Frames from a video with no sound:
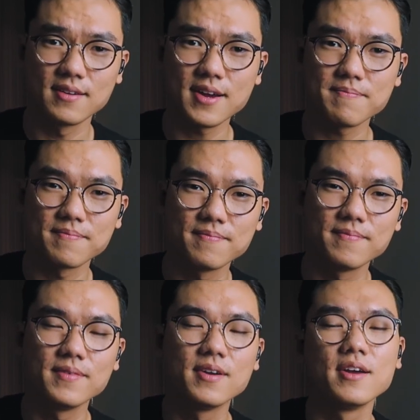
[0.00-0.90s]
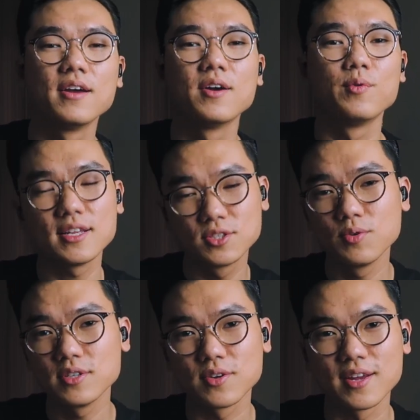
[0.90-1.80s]
Yeah. Let's
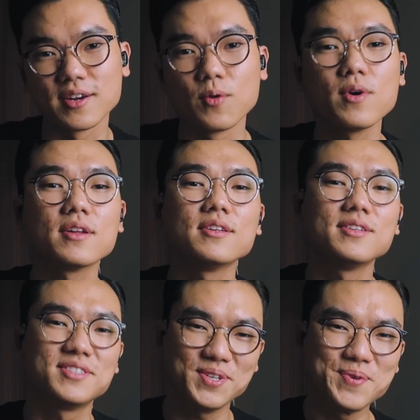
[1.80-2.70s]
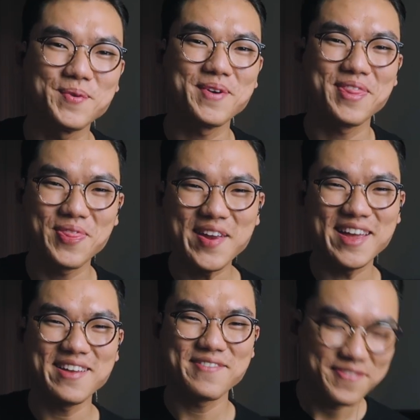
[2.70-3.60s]
do this together. 1, 2,
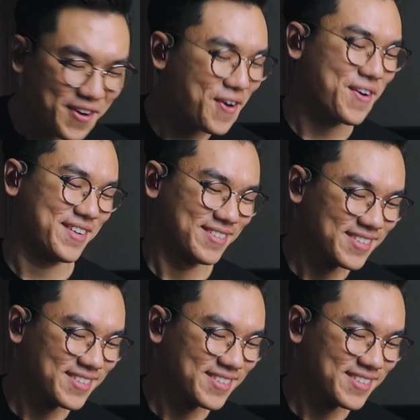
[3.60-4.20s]
3, 4.